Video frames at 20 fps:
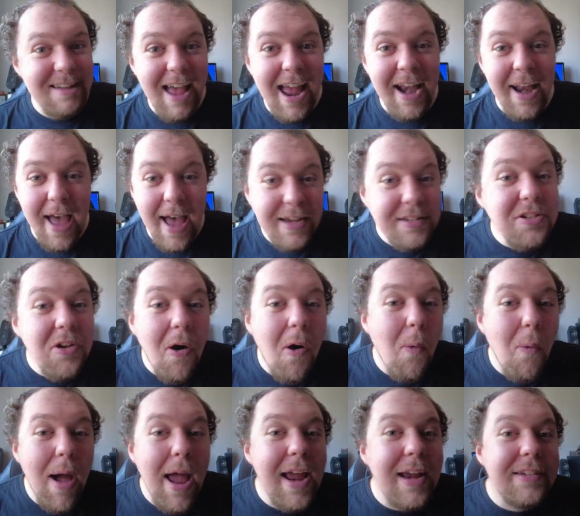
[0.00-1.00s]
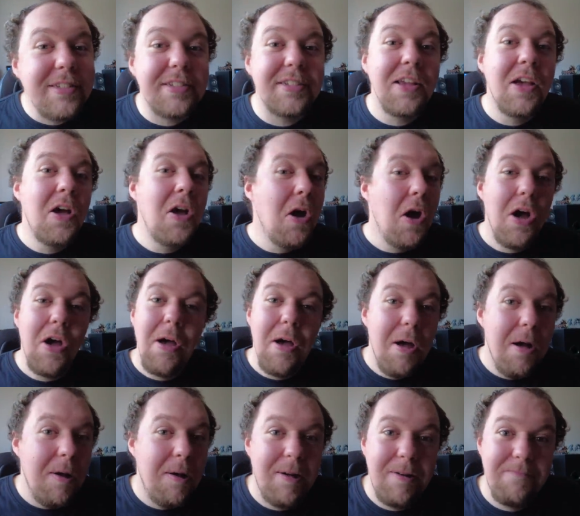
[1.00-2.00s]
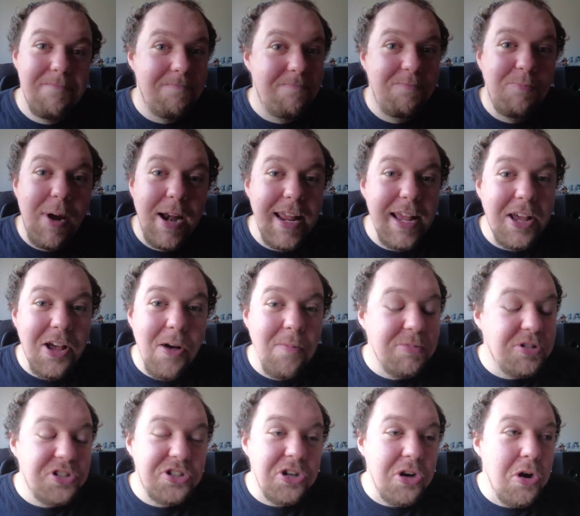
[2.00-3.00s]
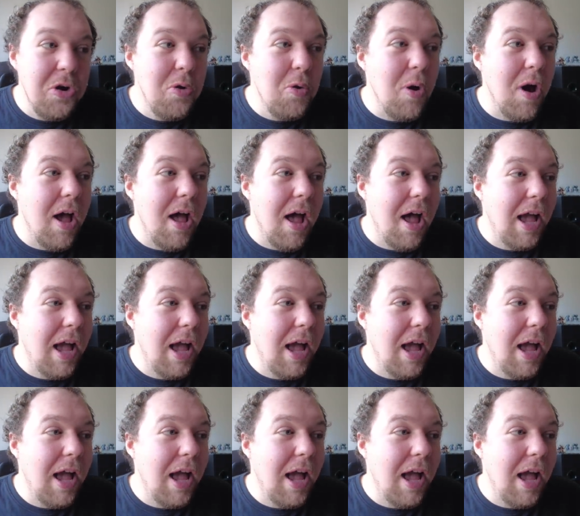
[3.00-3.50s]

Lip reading: And as always, when it comes to